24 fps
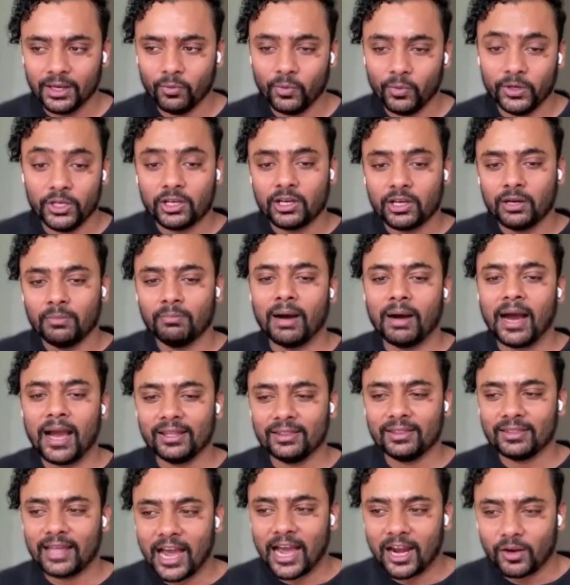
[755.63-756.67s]
When you
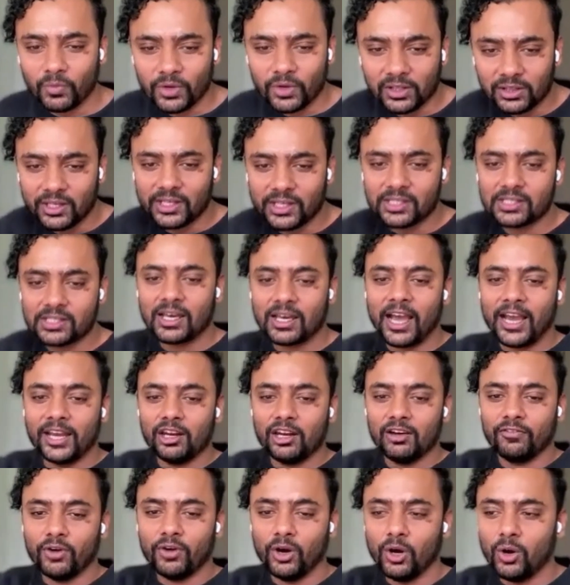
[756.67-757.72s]
combine that with this kind
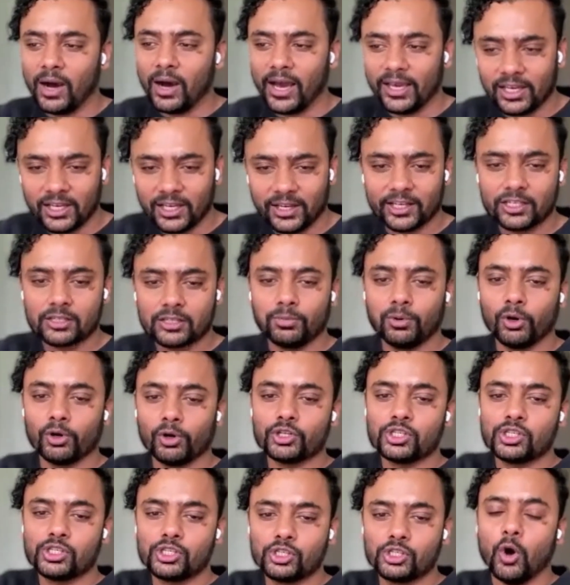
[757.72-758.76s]
of, I can explore
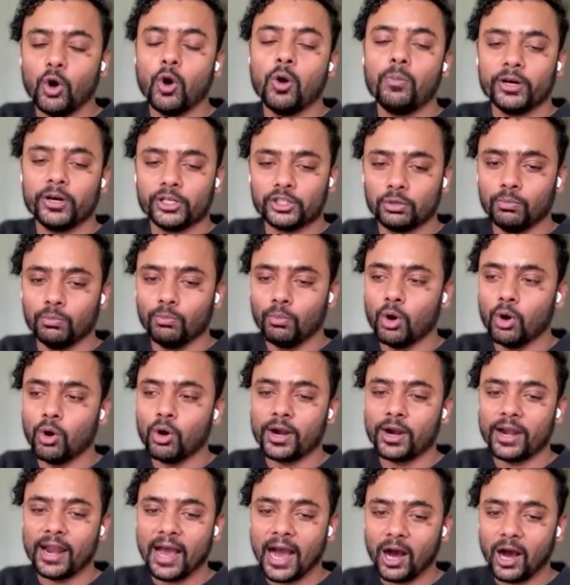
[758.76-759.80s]
so much
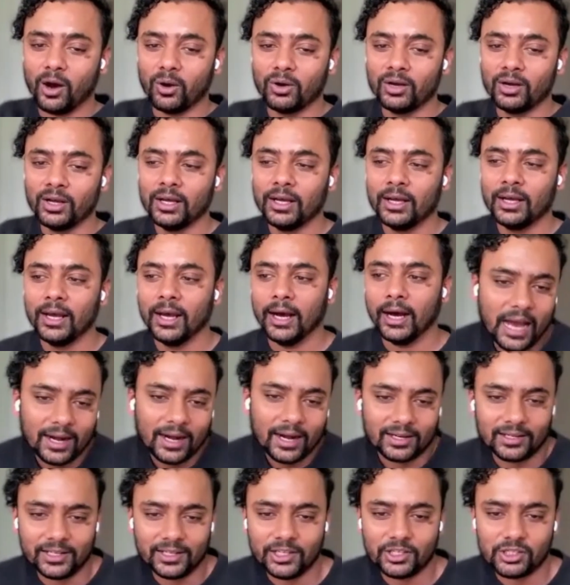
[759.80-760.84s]
more now,
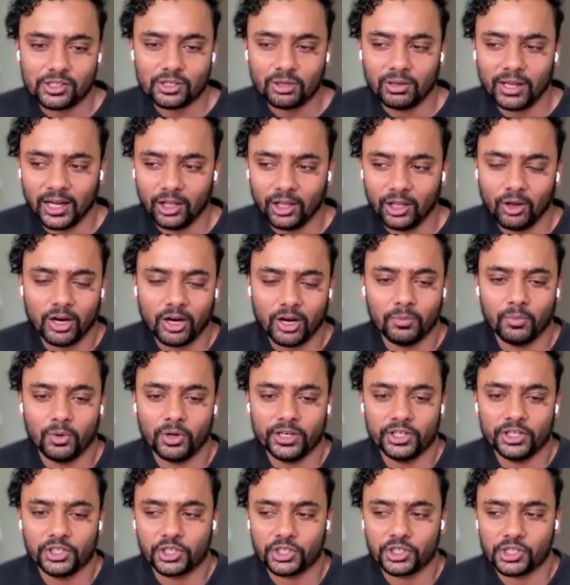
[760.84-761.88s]
that leads to a lot more
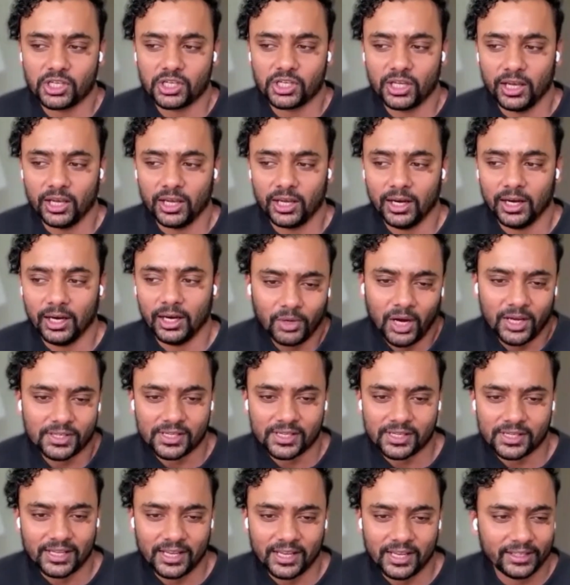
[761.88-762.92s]
interesting
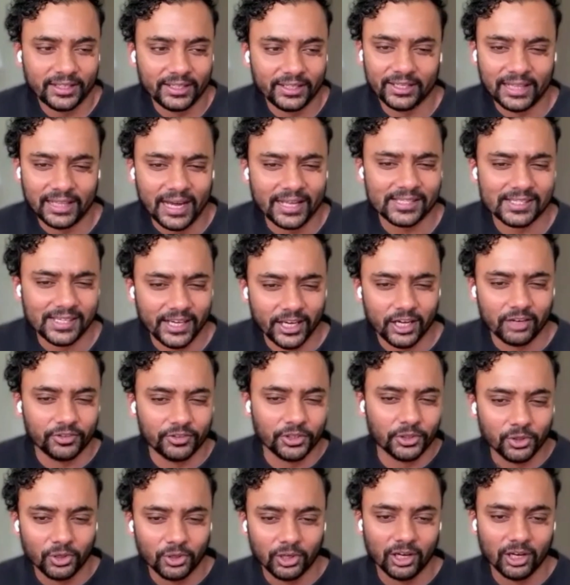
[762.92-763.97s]
process. And I think that's kind of
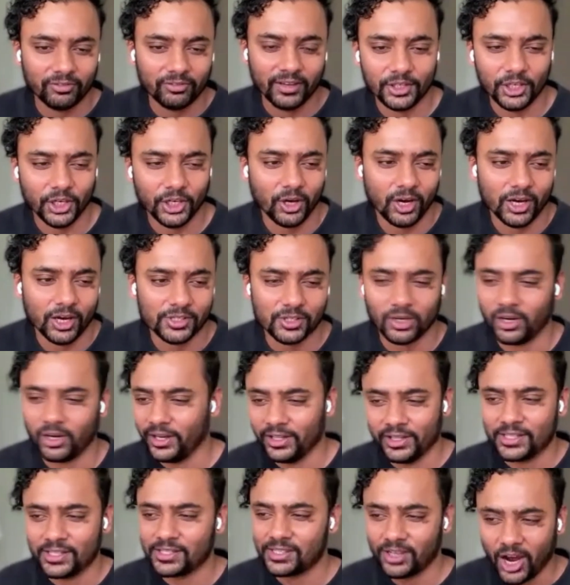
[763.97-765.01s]
the role of chaos, or
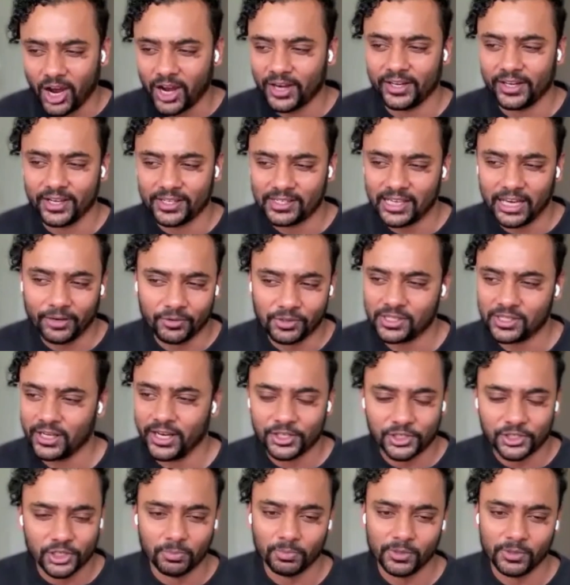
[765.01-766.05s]
in this context, I would say
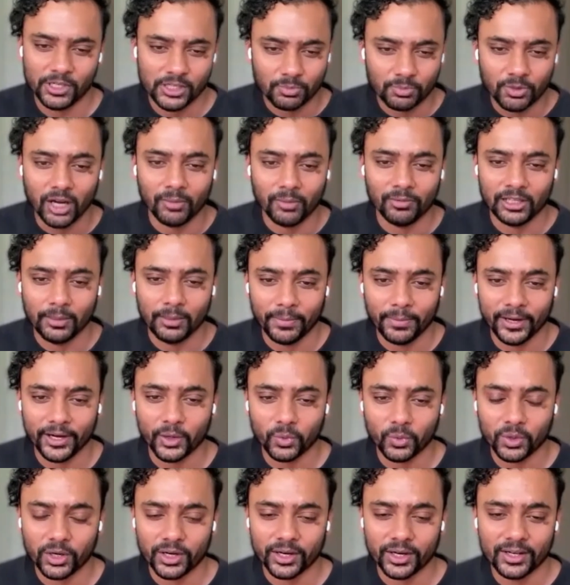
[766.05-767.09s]
entropy is probably the
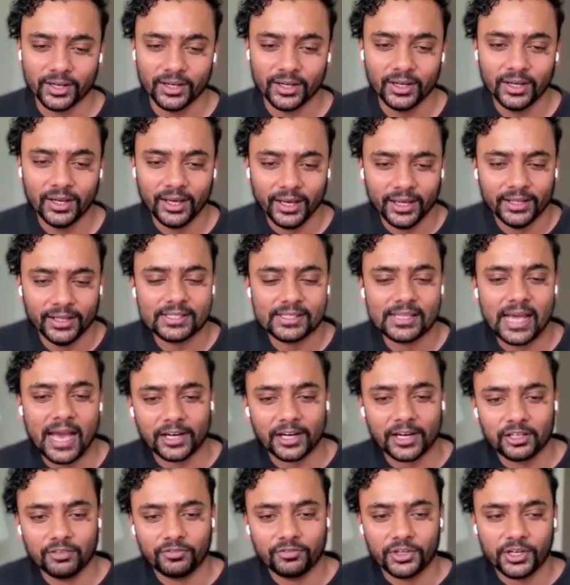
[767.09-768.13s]
better word in this
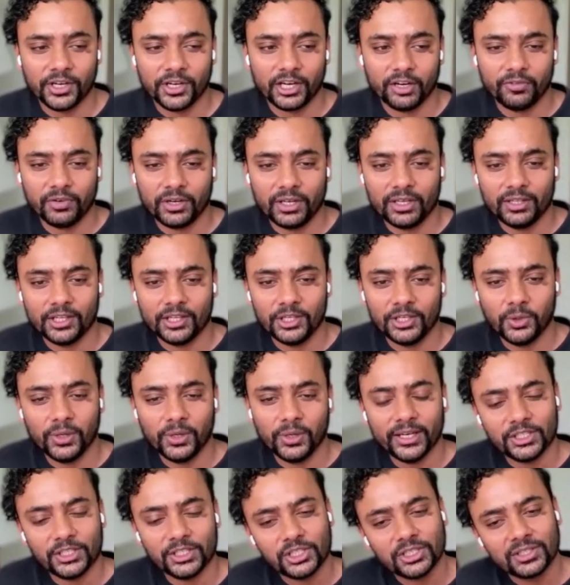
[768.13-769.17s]
act of creativity in the new
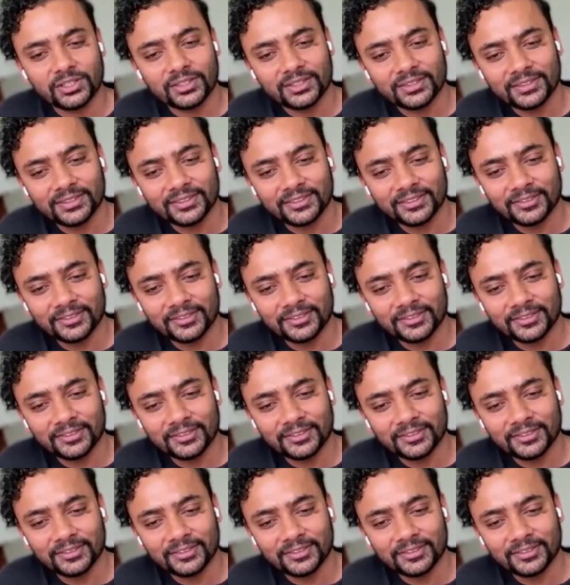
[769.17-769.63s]
age.